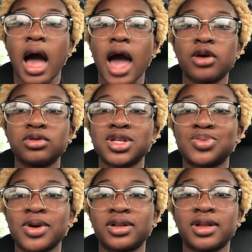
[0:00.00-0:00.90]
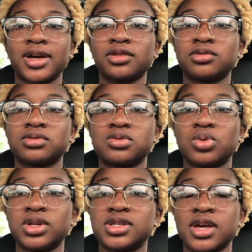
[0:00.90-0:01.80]
I only spent like
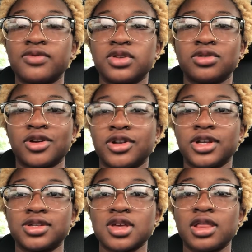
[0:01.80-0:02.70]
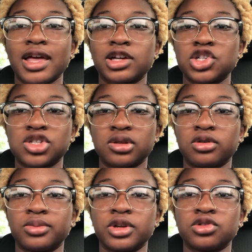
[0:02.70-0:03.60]
$27, $30, like just a
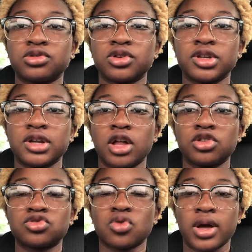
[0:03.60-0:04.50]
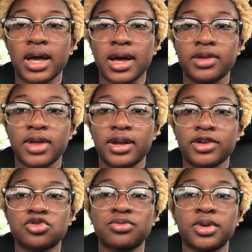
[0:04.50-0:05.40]
little bit under $30, so I got that
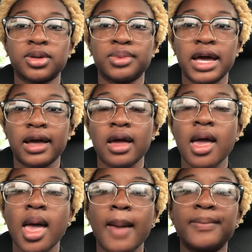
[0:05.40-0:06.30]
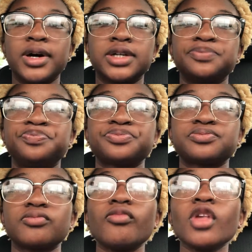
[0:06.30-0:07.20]
extra money back. But
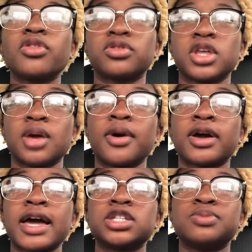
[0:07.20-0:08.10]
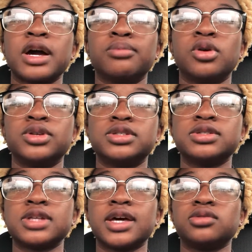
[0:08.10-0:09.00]
the thing about cashback bonus
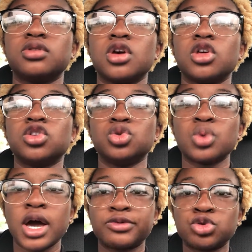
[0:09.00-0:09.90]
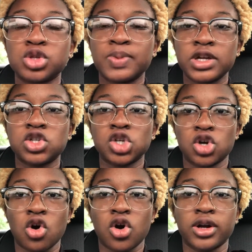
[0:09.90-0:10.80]
is that you have to spend your
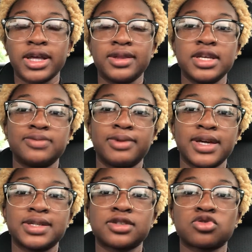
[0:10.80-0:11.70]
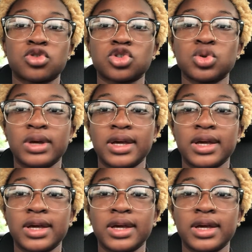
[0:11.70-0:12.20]
card in these places in order to